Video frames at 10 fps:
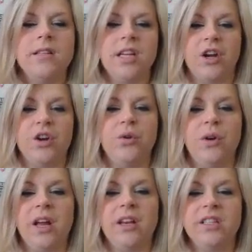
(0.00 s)
Doug, Hoo
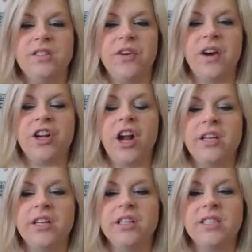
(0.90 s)
and his father
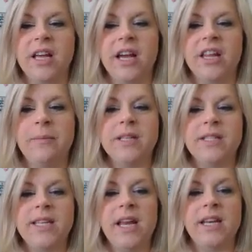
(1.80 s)
entered slightly, but
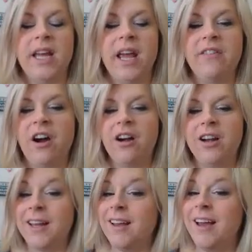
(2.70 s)
Sandy gave a
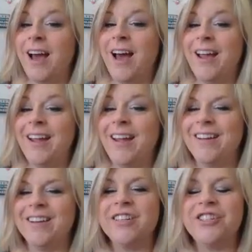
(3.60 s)
hearty "Hi"
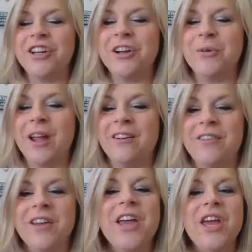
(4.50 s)
and a cheery wave.
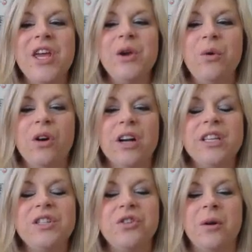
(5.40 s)
He wore
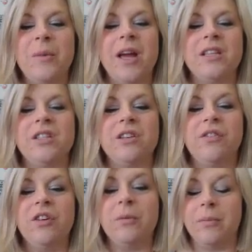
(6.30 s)
his doorman's
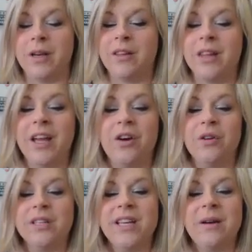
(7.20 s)
uniform, but, unlike
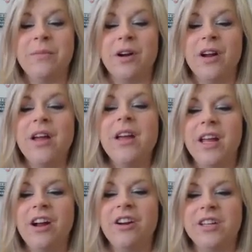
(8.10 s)
Otis Amber,
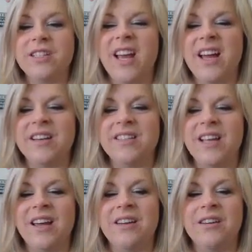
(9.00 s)
carried his hat in his
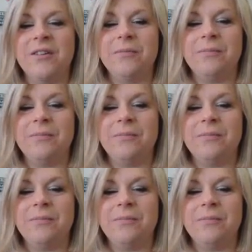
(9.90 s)
hand.